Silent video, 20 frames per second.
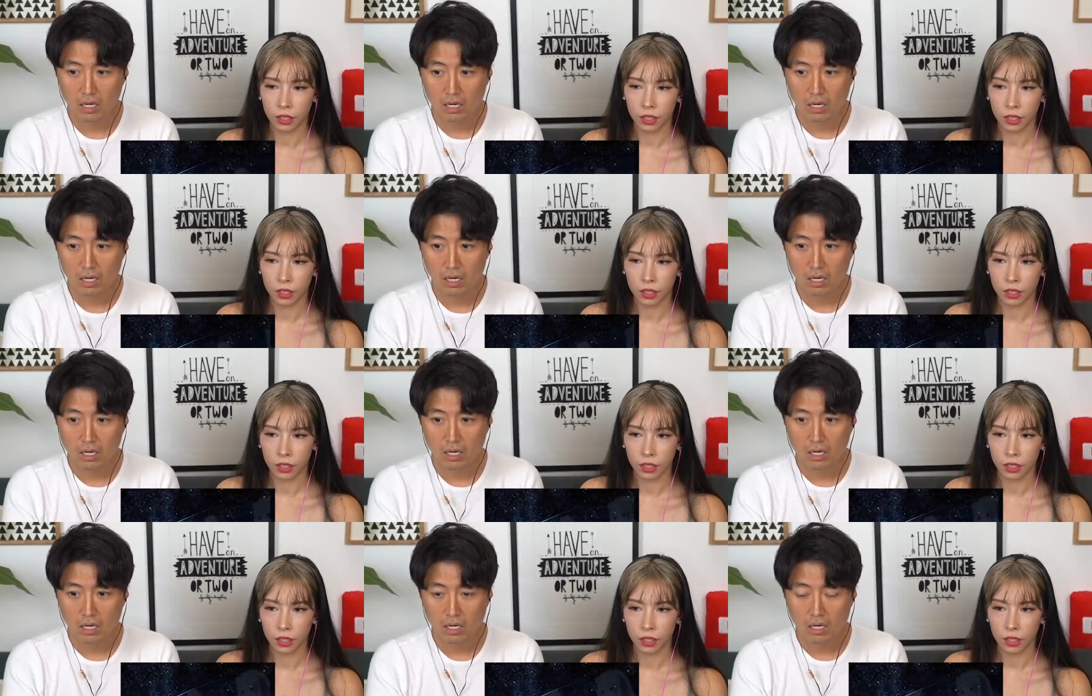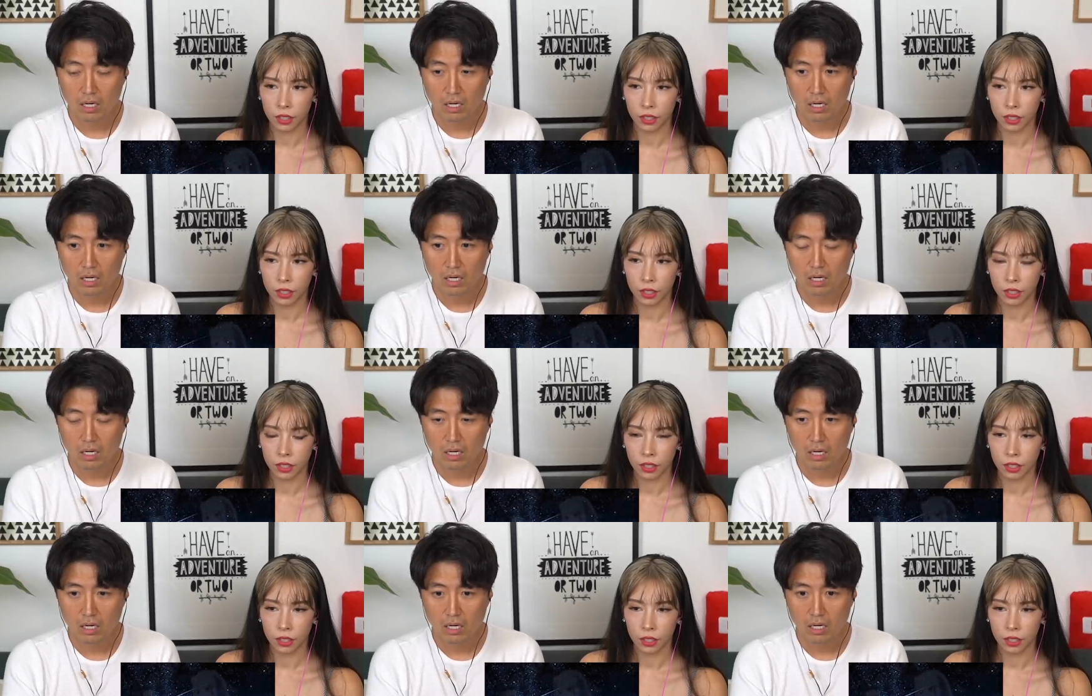
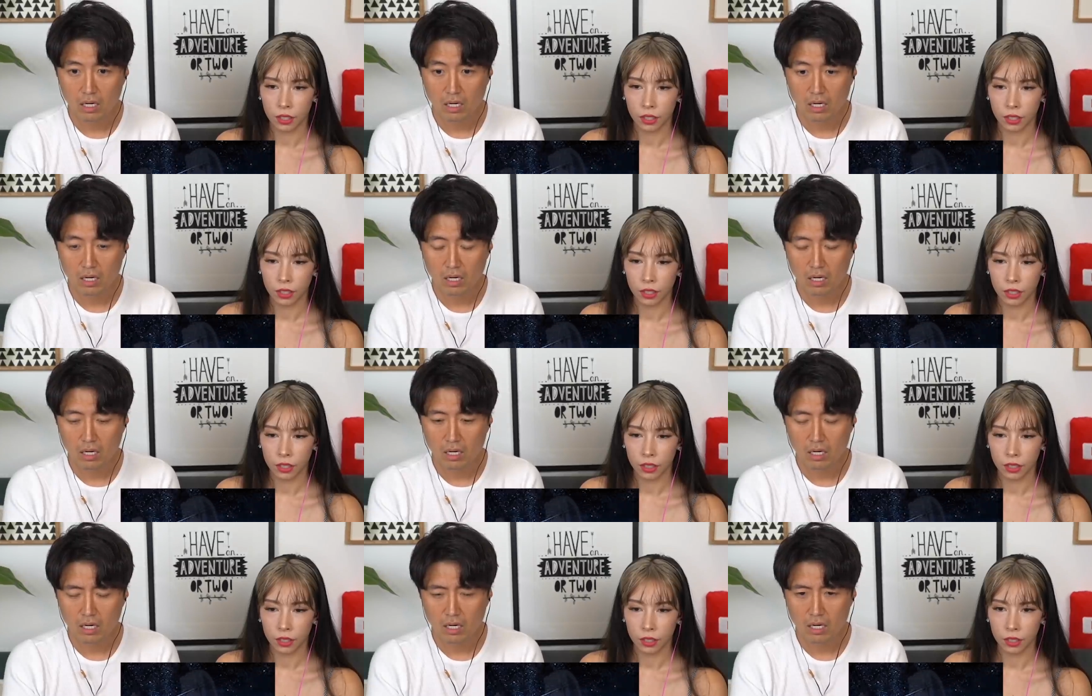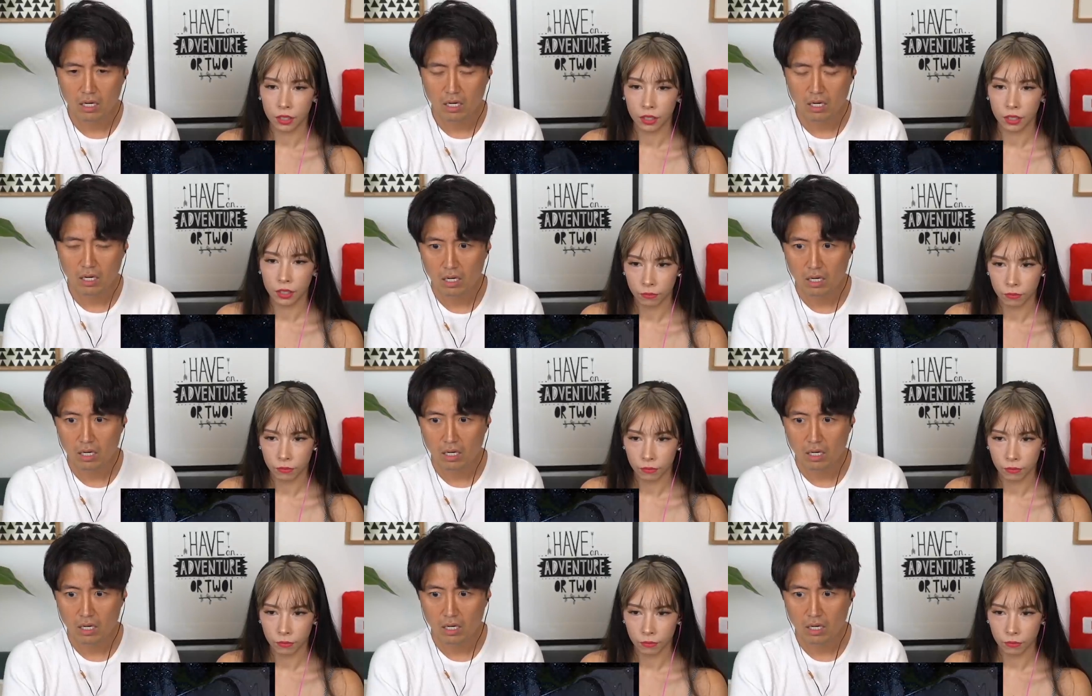
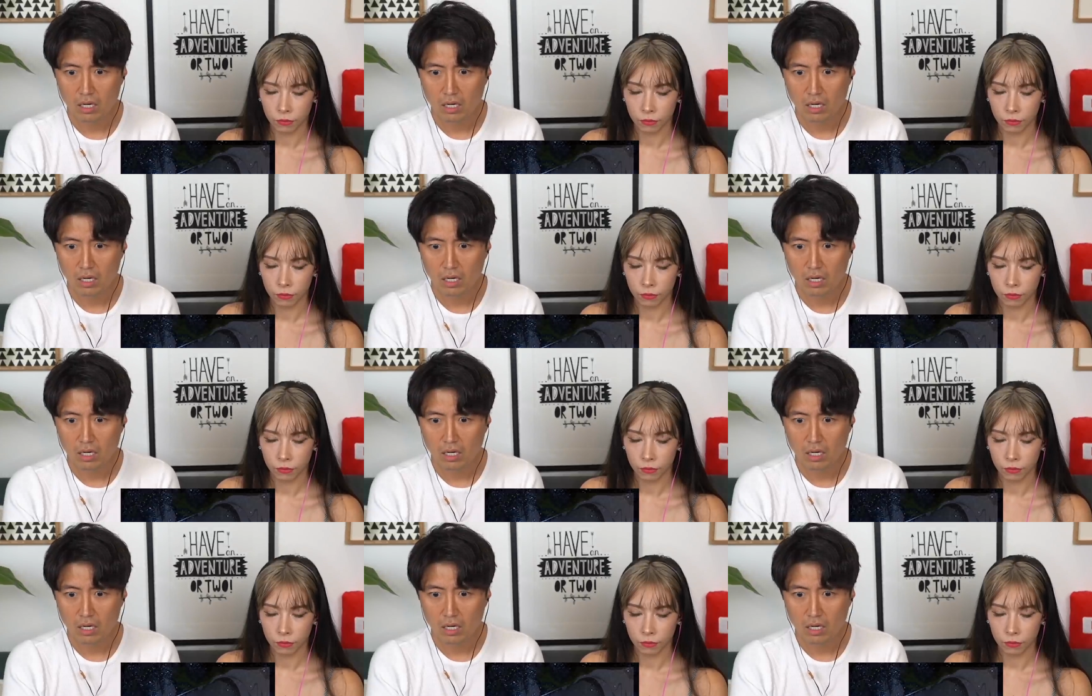(no one is talking)